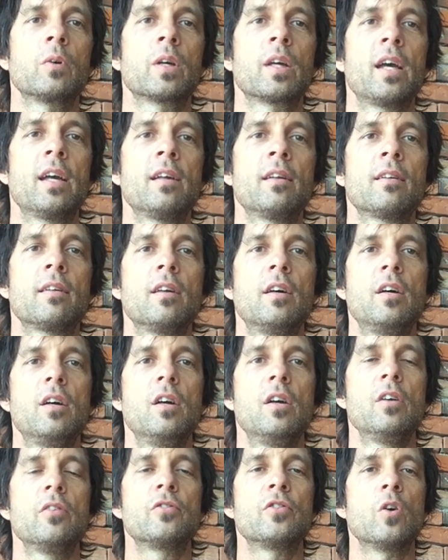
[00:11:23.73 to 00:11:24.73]
Okay?
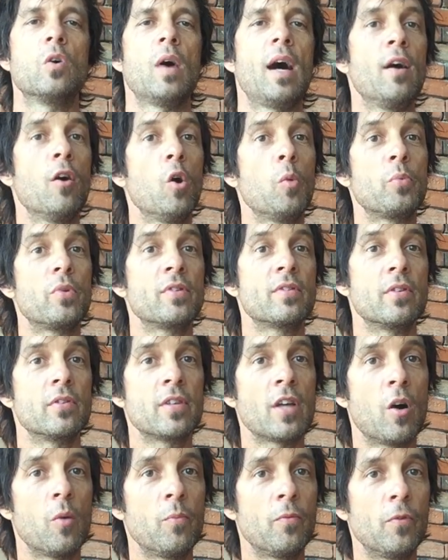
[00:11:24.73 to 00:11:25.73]
So I hope this
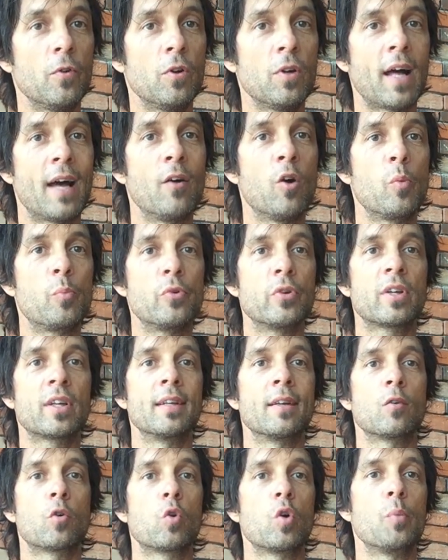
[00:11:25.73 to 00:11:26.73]
is helpful. I hope you
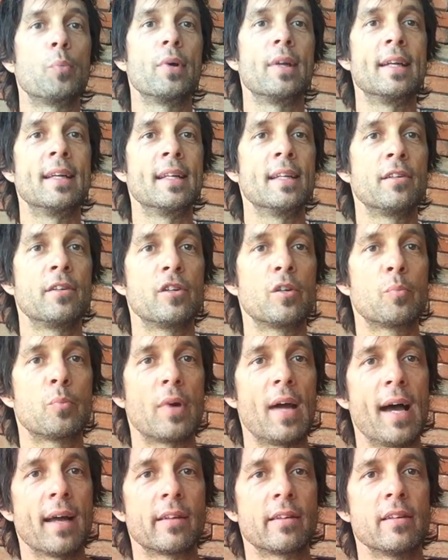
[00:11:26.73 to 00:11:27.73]
can incorporate it into your
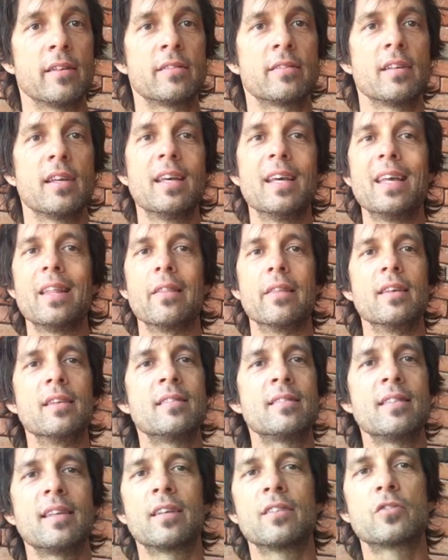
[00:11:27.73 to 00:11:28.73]
practice.
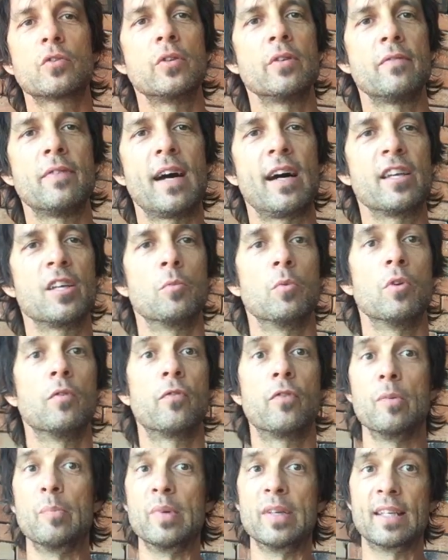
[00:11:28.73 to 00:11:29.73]
These things are invaluable
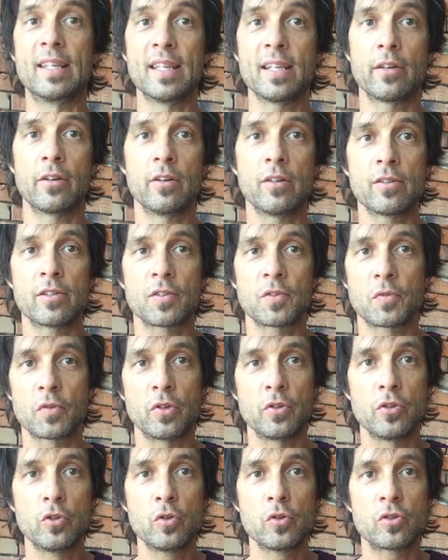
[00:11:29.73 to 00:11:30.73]
for beginners,
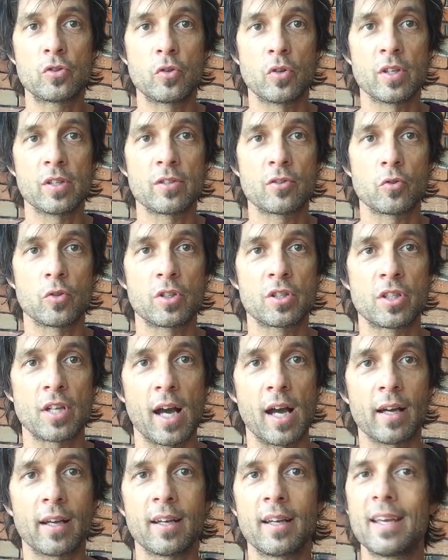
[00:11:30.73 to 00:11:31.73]
for new students to
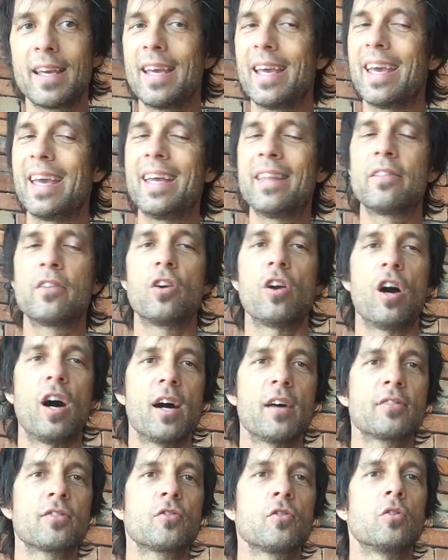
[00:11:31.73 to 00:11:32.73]
Ashtanga, and they're
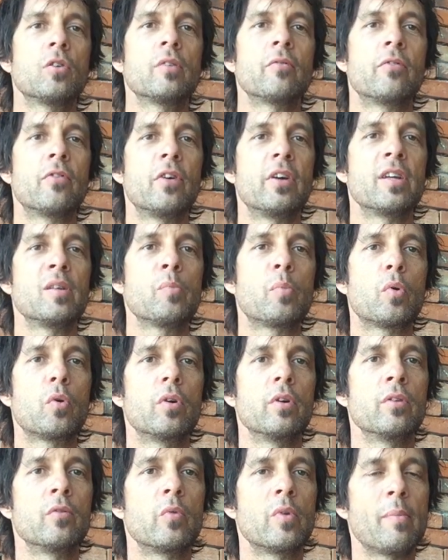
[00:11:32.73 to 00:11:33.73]
also very
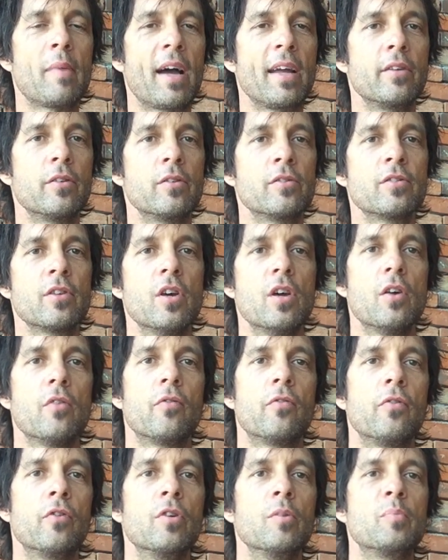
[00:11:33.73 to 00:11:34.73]
important reminders
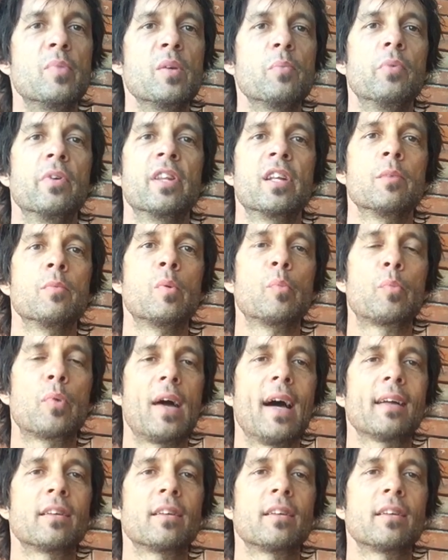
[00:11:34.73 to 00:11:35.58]
for people that have been